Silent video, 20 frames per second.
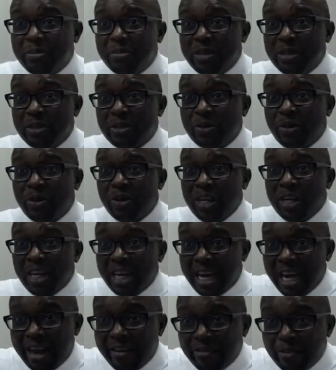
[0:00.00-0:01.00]
minister.
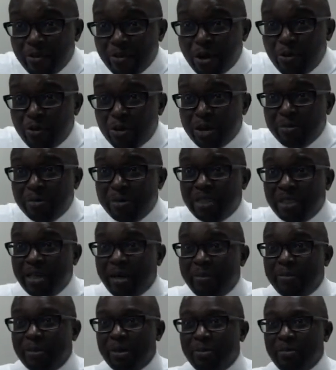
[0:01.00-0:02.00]
Everyone want to be
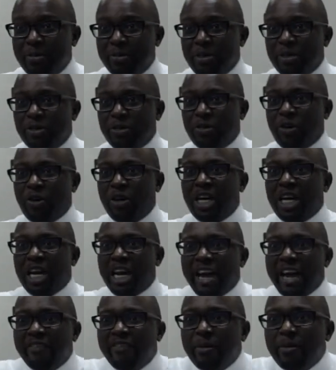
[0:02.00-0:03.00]
deputy minister.
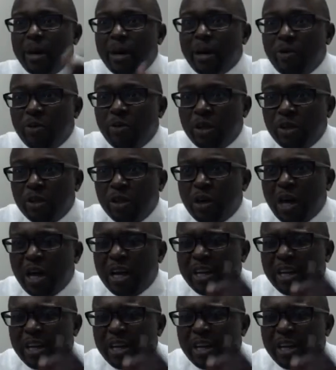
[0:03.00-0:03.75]
Everybody want, you know how